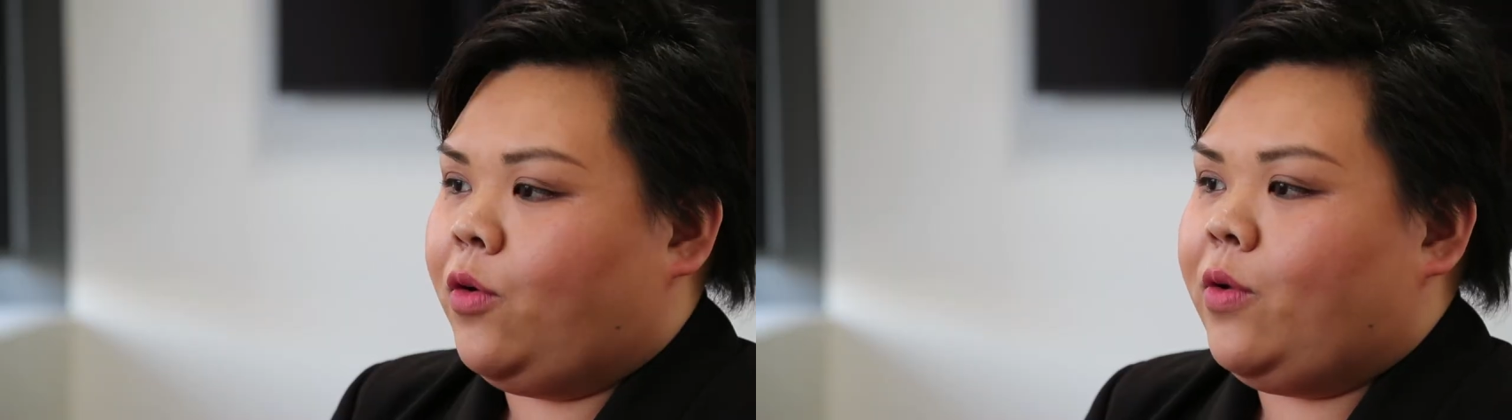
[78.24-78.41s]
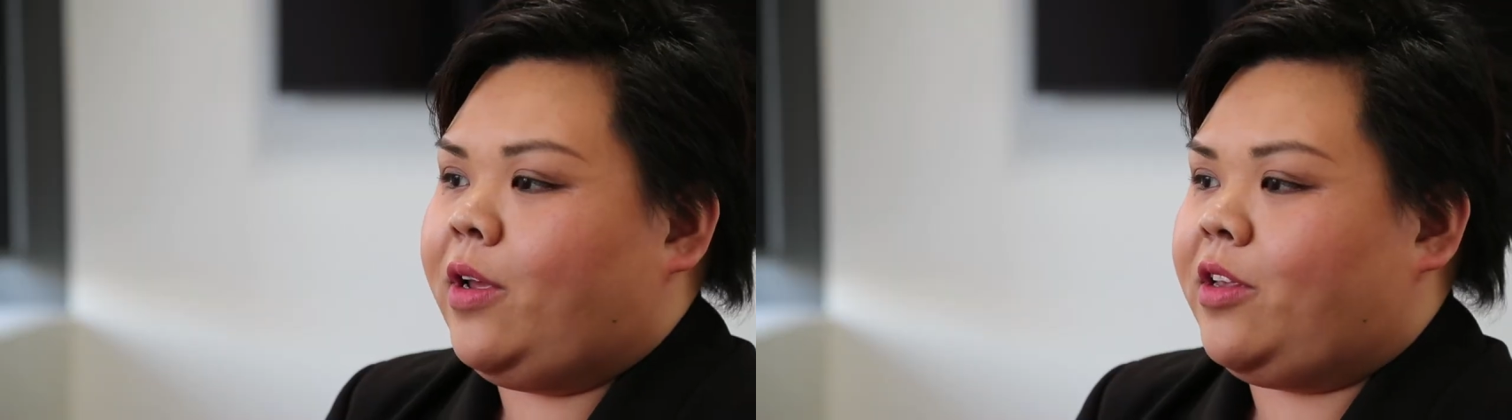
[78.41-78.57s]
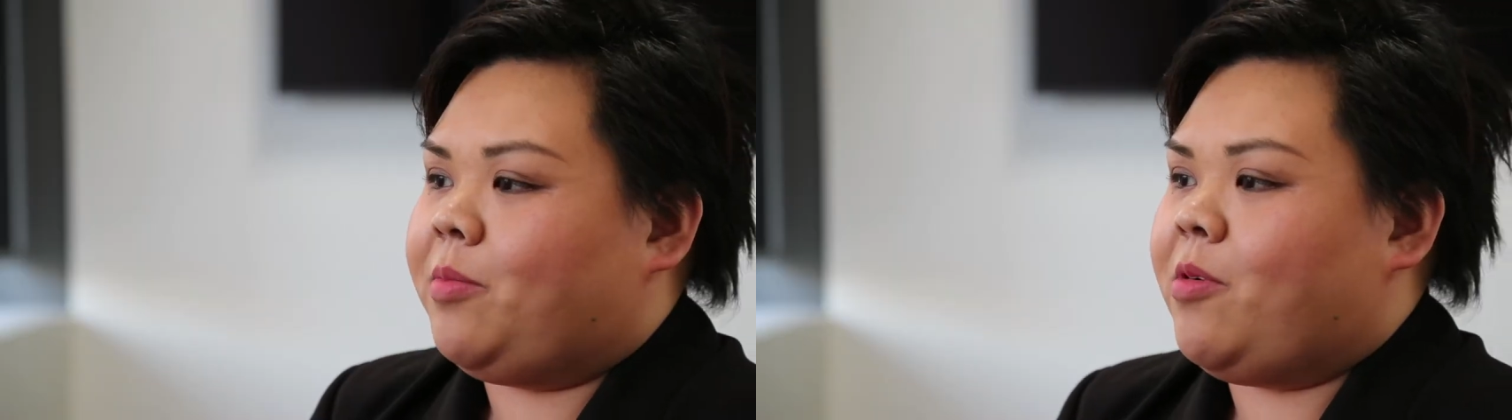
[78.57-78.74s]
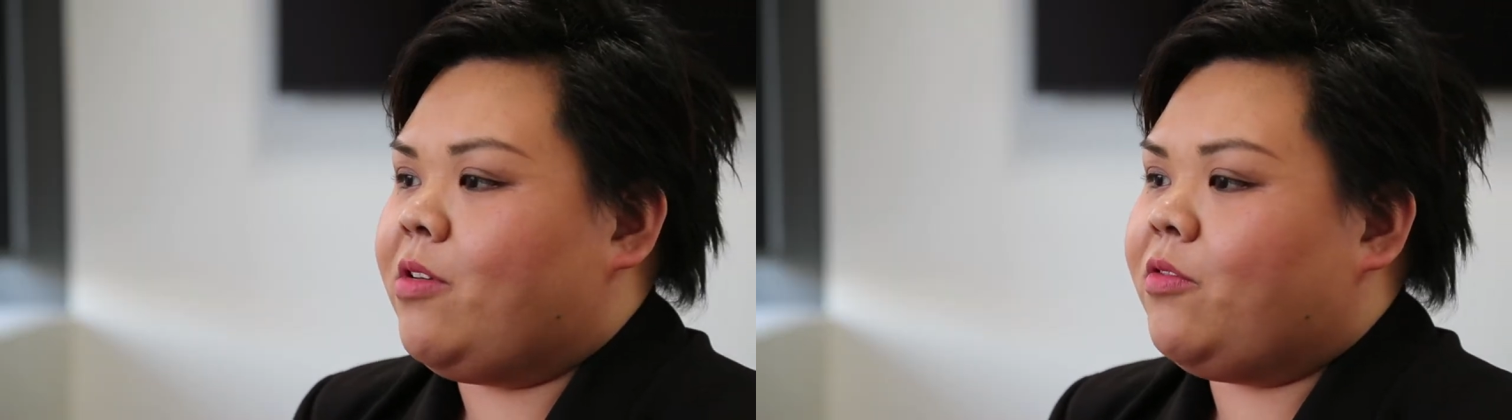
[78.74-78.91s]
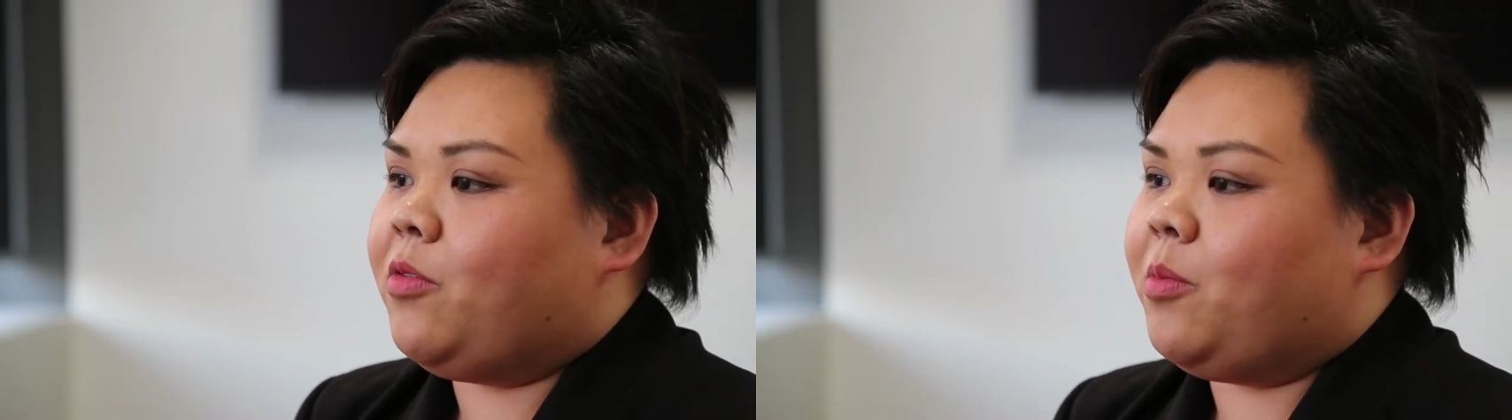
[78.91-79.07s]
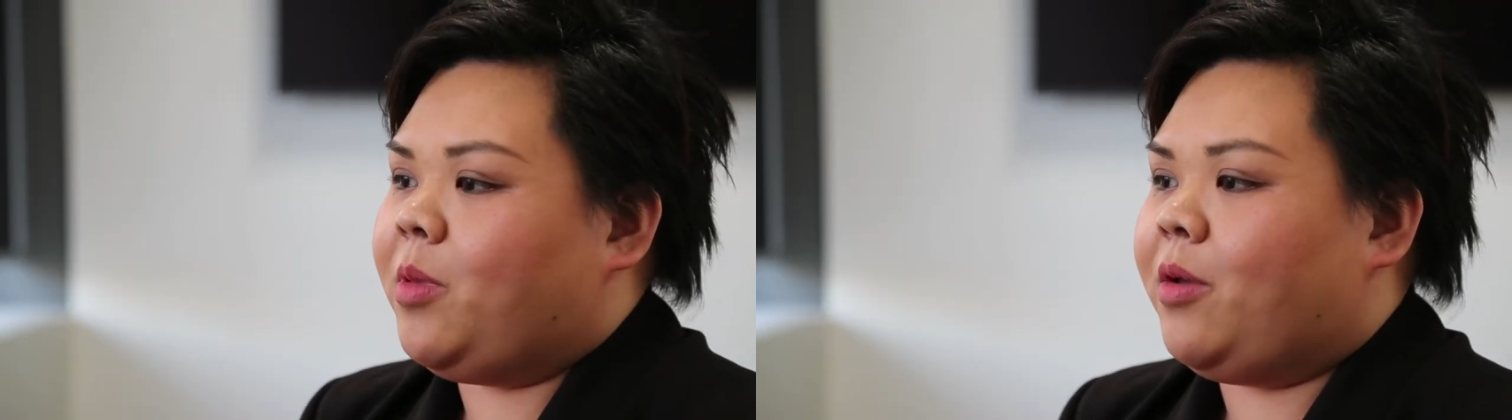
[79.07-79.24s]
good
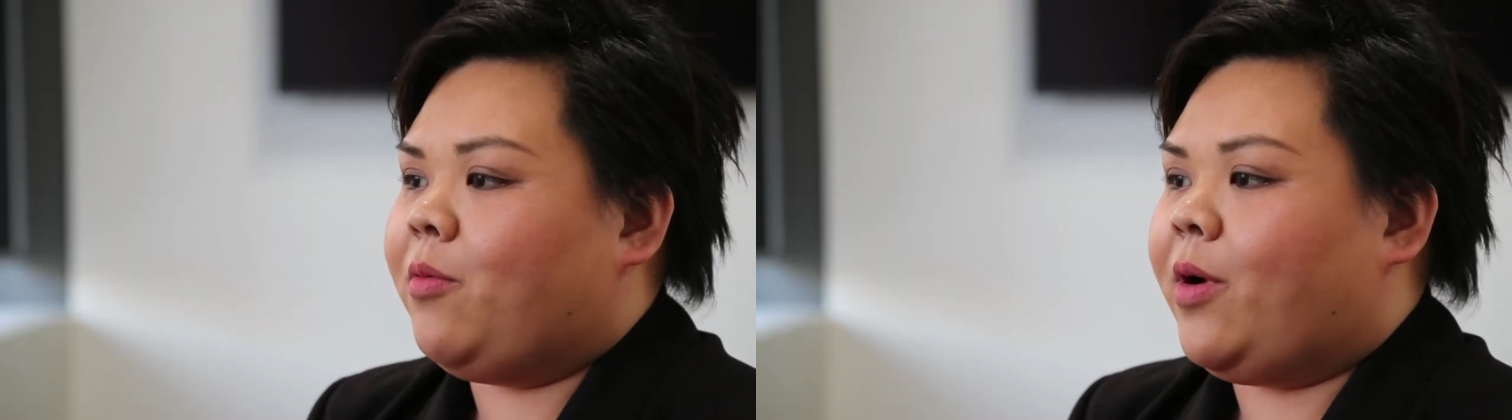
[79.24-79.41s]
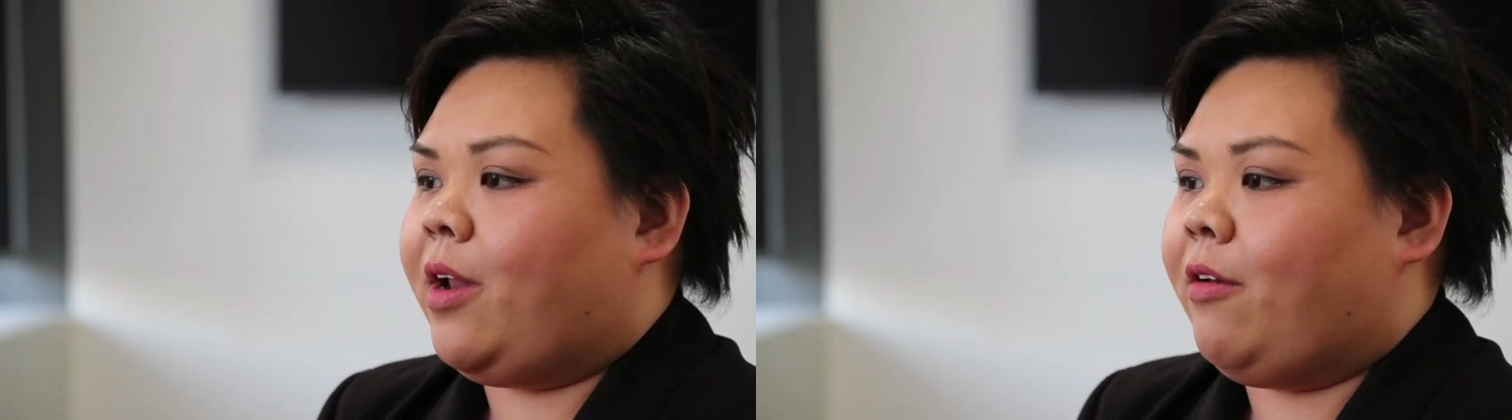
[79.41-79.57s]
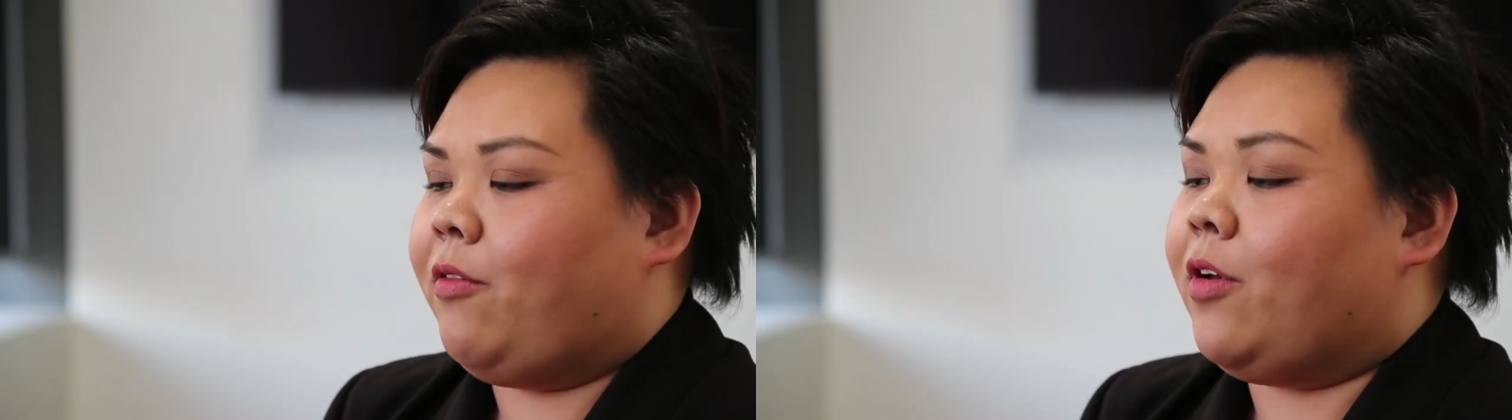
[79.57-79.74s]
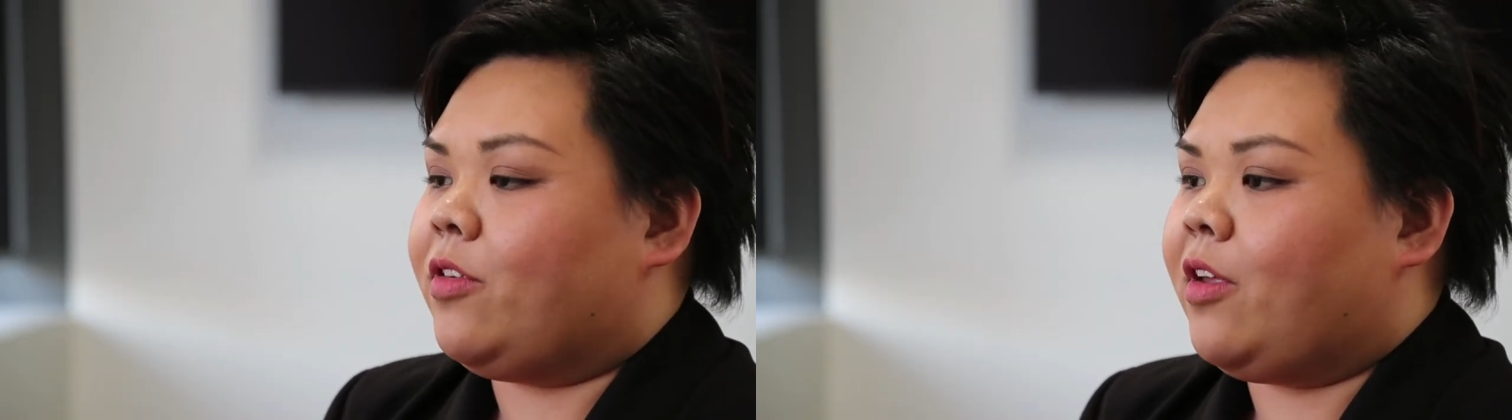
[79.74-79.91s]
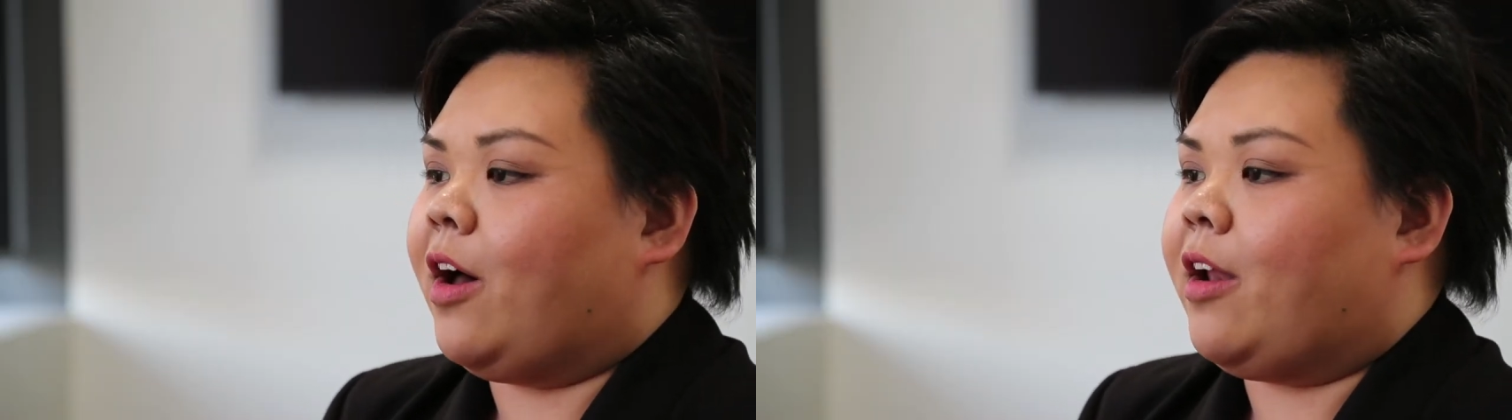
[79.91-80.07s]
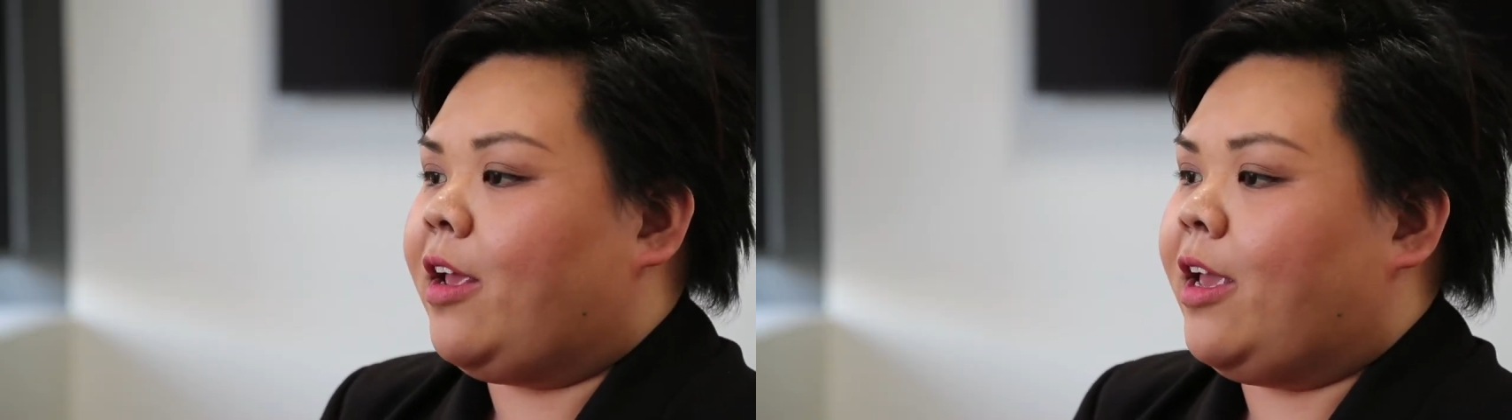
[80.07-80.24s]
experience for me when I
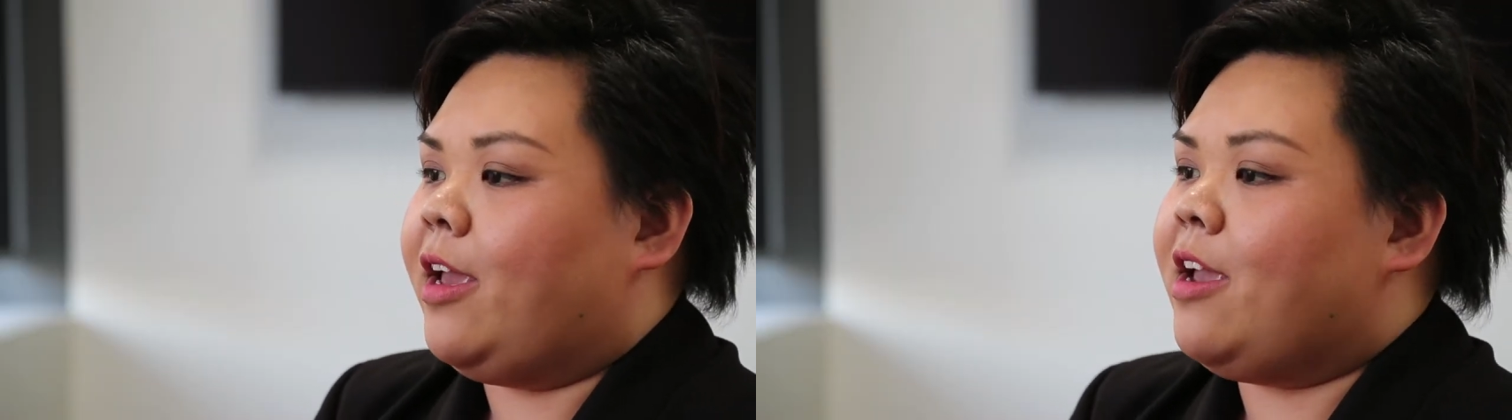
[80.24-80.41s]
first started